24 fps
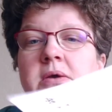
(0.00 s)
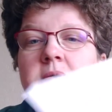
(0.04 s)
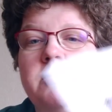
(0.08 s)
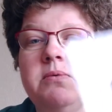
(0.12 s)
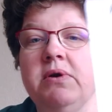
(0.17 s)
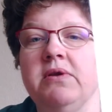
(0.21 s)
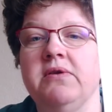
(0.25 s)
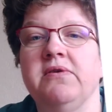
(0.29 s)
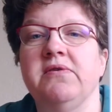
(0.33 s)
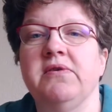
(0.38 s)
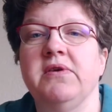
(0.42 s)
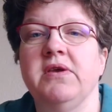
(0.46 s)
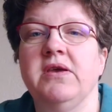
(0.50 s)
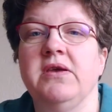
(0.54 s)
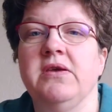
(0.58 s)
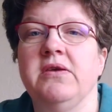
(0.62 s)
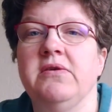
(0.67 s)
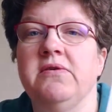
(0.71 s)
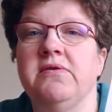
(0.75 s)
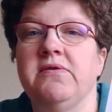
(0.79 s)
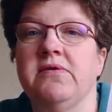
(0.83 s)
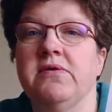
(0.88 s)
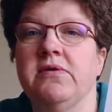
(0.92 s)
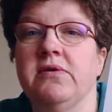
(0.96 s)
which
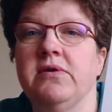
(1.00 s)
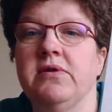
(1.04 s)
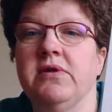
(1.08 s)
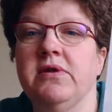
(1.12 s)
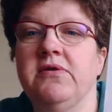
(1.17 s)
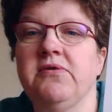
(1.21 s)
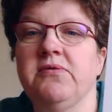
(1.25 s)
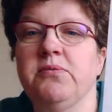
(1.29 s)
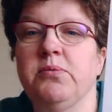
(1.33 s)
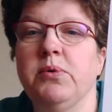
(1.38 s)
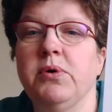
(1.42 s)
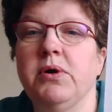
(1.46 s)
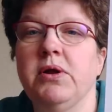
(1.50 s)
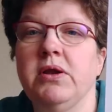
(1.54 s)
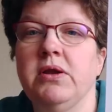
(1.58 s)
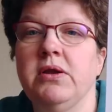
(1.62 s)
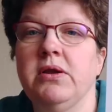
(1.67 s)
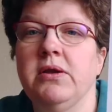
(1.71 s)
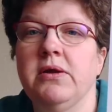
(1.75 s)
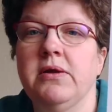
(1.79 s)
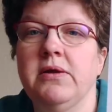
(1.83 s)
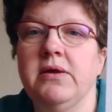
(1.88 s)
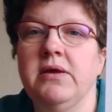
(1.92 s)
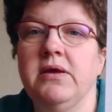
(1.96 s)
is this
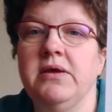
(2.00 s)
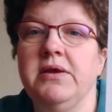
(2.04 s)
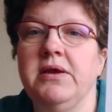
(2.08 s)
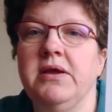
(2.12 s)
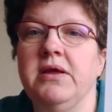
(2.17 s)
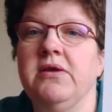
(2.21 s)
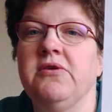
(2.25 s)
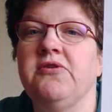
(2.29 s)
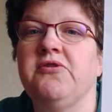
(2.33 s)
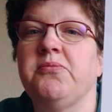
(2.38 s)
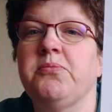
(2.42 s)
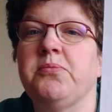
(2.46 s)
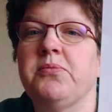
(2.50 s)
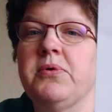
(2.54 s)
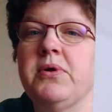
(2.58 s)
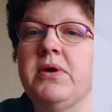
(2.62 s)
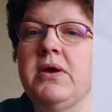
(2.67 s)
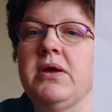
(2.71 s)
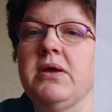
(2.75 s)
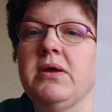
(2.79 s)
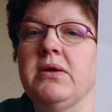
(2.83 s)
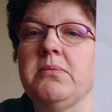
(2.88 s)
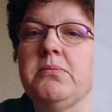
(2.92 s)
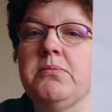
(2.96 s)
one. It is
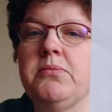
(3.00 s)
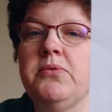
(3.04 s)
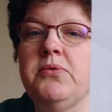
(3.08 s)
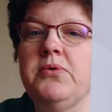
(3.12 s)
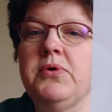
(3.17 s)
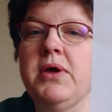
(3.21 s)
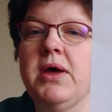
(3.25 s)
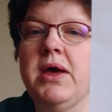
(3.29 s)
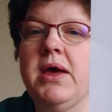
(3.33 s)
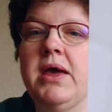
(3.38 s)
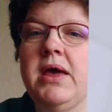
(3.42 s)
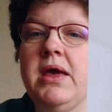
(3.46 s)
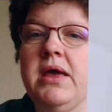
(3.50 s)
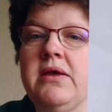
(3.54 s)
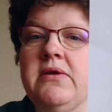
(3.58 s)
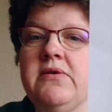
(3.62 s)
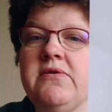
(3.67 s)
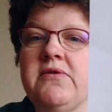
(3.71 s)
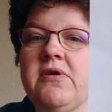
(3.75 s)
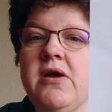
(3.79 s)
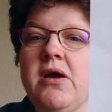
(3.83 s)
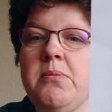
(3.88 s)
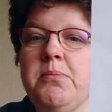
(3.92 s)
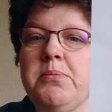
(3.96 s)
Spring Bouquet
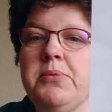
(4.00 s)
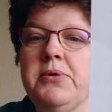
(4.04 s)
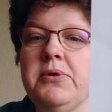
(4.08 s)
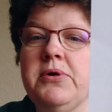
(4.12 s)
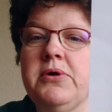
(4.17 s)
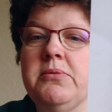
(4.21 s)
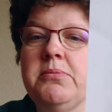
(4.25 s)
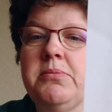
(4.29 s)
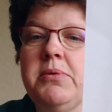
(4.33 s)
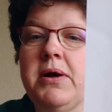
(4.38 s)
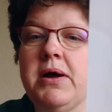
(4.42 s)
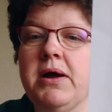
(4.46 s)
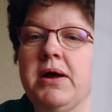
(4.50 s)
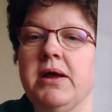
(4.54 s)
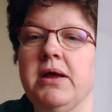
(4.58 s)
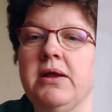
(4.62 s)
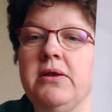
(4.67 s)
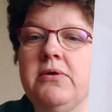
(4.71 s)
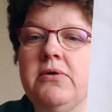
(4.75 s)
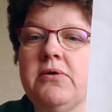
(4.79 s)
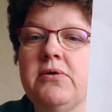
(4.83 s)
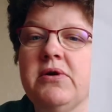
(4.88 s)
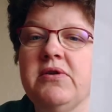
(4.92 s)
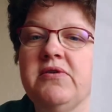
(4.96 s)
Sampler by
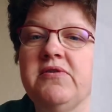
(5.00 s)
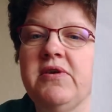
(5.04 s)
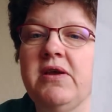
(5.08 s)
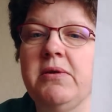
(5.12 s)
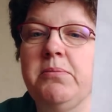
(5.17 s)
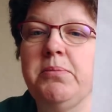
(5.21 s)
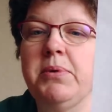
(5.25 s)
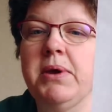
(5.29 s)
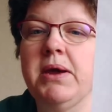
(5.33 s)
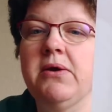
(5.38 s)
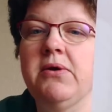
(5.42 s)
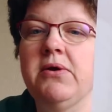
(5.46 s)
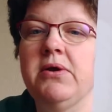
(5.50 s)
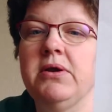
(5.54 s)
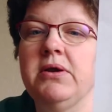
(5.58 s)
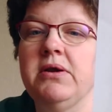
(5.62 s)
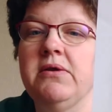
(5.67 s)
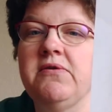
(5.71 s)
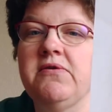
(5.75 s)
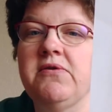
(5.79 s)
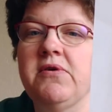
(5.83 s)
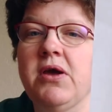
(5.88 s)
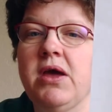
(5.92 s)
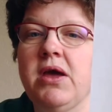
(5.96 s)
J Perin
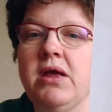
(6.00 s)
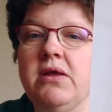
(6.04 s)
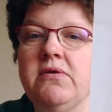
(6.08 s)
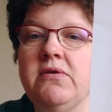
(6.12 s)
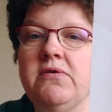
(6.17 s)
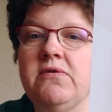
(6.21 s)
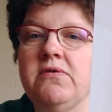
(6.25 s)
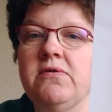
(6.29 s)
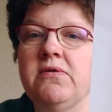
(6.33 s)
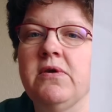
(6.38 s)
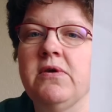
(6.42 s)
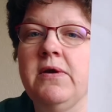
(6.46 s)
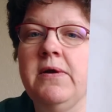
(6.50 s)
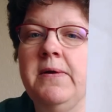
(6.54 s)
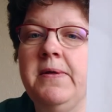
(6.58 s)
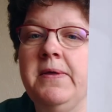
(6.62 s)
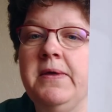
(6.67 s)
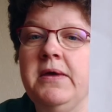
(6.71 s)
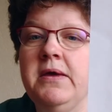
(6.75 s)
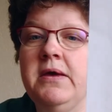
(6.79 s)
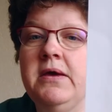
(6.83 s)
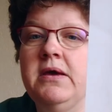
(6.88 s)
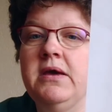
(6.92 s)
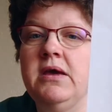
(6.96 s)
Designs.
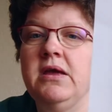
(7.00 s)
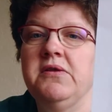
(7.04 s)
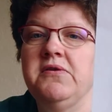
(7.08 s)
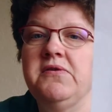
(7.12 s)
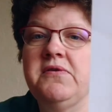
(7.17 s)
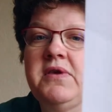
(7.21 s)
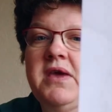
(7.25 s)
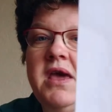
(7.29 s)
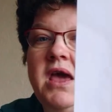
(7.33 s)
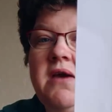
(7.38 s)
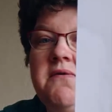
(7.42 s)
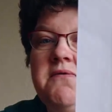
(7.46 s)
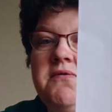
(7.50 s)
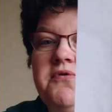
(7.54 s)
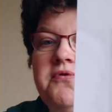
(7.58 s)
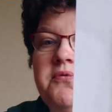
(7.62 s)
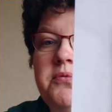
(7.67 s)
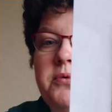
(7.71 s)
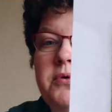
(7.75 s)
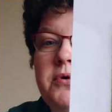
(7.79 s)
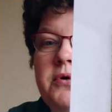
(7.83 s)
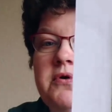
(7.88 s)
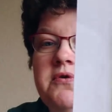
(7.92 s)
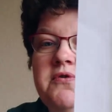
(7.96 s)
It's
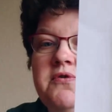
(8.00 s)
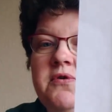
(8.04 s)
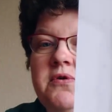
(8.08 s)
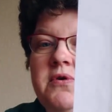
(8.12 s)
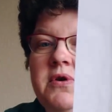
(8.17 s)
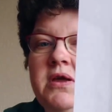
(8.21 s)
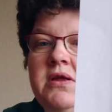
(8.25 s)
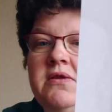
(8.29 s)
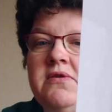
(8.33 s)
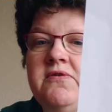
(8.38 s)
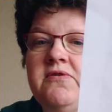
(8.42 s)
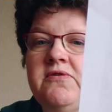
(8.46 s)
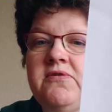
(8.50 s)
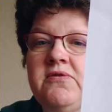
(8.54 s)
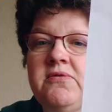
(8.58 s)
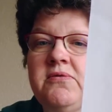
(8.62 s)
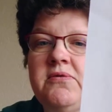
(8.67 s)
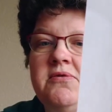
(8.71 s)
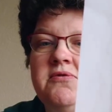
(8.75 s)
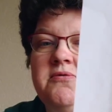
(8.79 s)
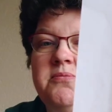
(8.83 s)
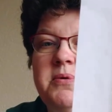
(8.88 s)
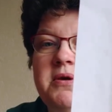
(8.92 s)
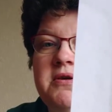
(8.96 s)
canvas work, so
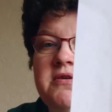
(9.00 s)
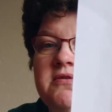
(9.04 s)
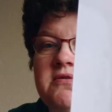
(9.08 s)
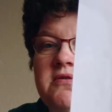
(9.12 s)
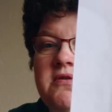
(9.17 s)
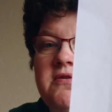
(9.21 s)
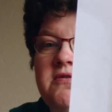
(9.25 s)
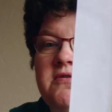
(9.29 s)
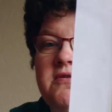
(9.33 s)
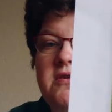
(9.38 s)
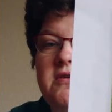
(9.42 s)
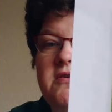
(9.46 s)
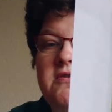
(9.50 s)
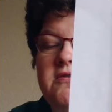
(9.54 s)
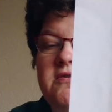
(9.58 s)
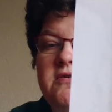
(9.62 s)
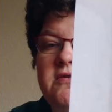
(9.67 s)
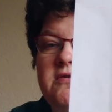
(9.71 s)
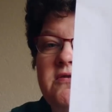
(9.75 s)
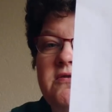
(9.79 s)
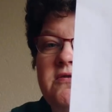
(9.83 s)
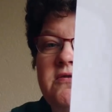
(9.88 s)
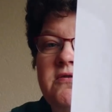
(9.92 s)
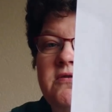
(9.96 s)
it's specialty
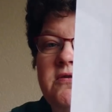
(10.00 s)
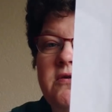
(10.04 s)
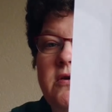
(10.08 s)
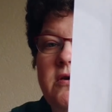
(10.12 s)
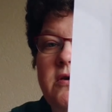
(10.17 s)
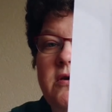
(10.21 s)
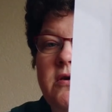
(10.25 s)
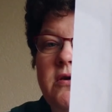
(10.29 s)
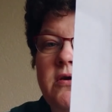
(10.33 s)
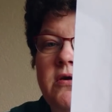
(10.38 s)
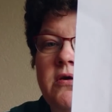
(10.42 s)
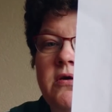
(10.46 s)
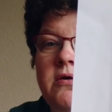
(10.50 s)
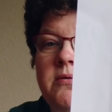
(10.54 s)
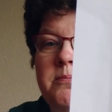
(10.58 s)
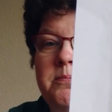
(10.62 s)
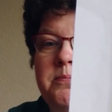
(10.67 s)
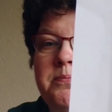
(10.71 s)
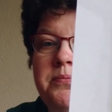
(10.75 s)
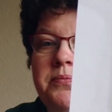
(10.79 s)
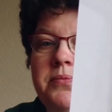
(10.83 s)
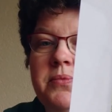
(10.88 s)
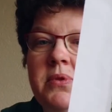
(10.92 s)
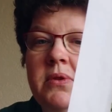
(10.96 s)
stitches,
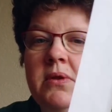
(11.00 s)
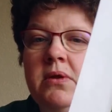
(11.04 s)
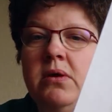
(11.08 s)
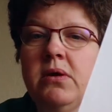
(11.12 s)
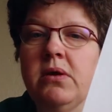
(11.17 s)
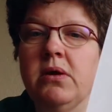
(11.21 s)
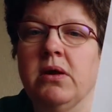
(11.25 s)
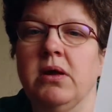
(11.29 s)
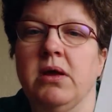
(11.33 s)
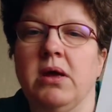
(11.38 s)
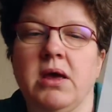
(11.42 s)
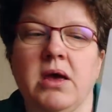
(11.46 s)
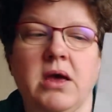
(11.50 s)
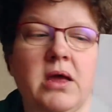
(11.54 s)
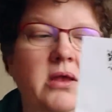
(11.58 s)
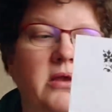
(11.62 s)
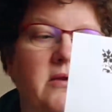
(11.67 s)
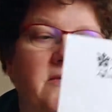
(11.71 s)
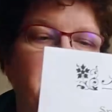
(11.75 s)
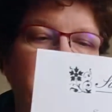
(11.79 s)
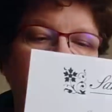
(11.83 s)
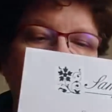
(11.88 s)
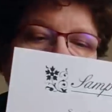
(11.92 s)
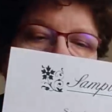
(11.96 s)
and
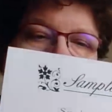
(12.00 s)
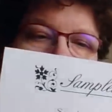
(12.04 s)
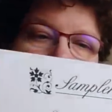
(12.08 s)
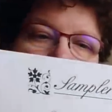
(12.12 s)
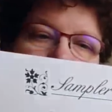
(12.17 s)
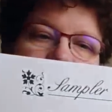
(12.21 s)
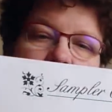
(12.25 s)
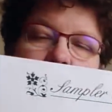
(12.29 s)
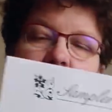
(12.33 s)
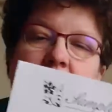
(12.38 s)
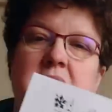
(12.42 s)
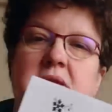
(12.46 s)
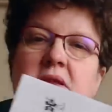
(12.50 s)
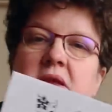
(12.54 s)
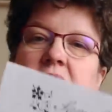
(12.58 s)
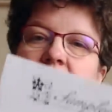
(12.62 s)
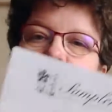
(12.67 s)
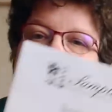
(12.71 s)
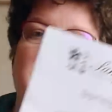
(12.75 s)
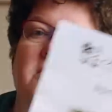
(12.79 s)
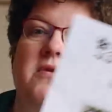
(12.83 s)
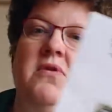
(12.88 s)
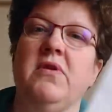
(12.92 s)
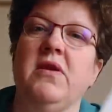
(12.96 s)
the fabric is a bit
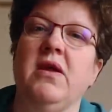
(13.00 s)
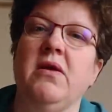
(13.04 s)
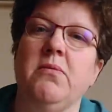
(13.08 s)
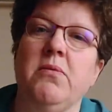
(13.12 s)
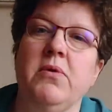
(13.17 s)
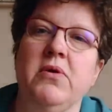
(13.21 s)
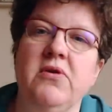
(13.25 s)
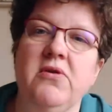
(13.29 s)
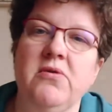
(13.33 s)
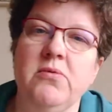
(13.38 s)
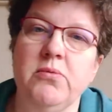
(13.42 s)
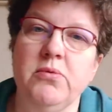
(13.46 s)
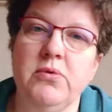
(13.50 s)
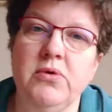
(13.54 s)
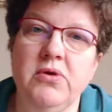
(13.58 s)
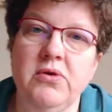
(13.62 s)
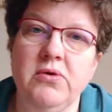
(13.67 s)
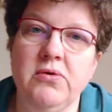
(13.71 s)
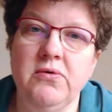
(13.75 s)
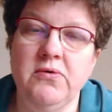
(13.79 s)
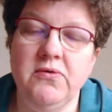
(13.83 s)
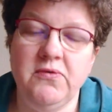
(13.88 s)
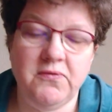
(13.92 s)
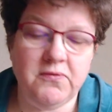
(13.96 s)
different than what you would
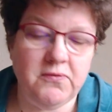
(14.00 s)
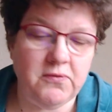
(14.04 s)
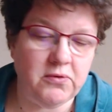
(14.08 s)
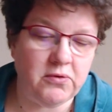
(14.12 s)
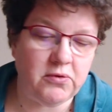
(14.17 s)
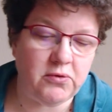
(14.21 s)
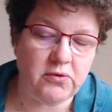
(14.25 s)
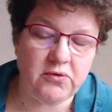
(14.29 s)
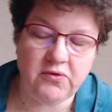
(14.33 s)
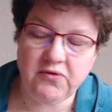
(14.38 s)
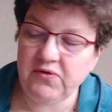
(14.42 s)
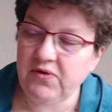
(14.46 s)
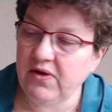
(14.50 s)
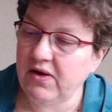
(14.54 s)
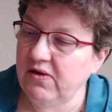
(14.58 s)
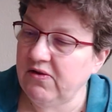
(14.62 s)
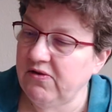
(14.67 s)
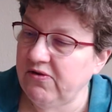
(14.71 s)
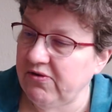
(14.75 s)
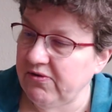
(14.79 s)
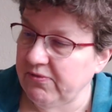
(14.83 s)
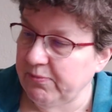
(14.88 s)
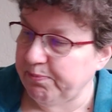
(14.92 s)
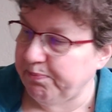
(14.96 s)
use for cross
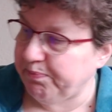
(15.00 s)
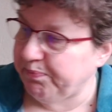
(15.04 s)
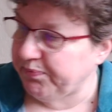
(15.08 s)
stitch.